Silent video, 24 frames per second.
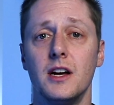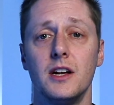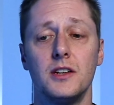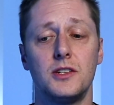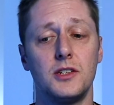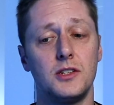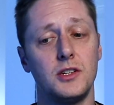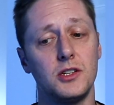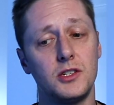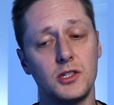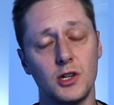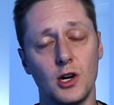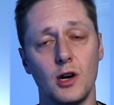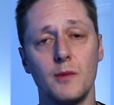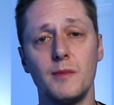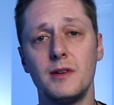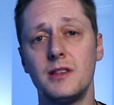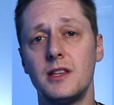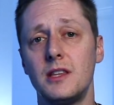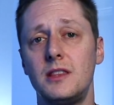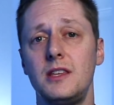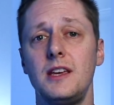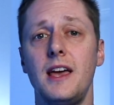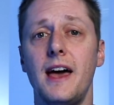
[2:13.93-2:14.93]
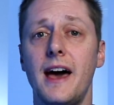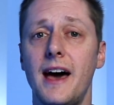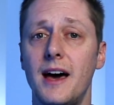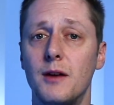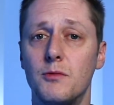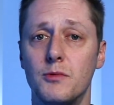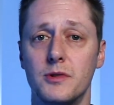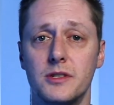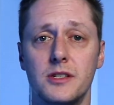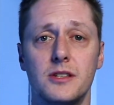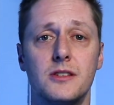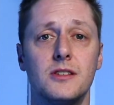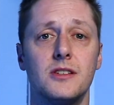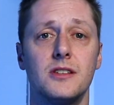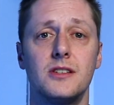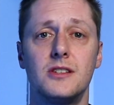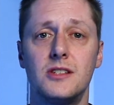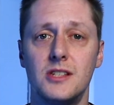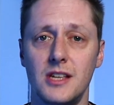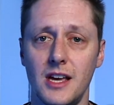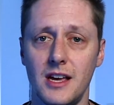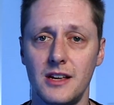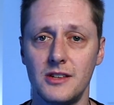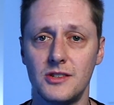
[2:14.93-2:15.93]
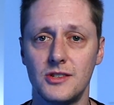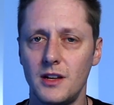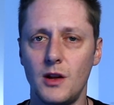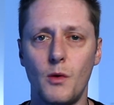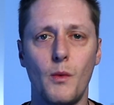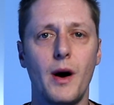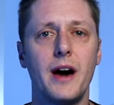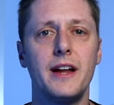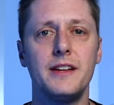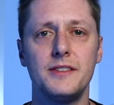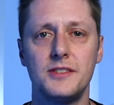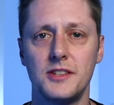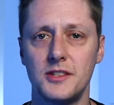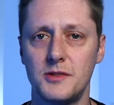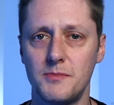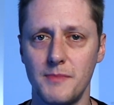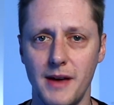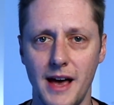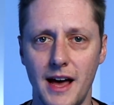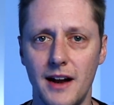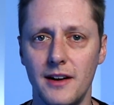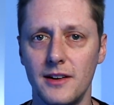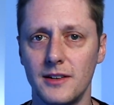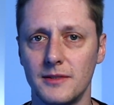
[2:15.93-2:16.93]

to determine that the ad was a success. Now, why does this matter?